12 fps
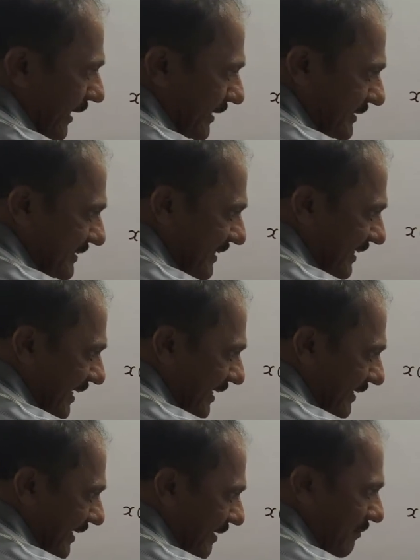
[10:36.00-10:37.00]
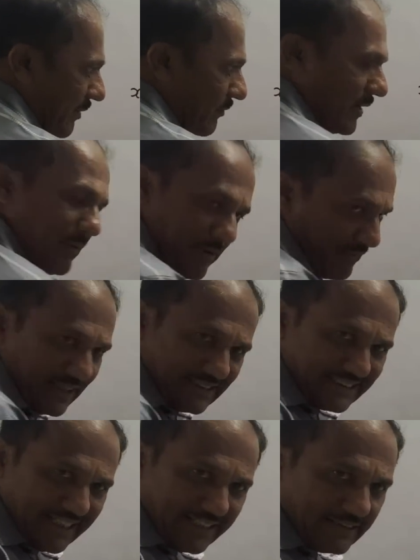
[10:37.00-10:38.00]
that is delayed time, will be 1
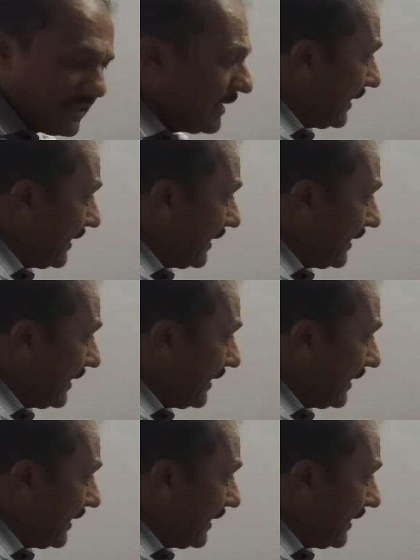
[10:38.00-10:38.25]
second.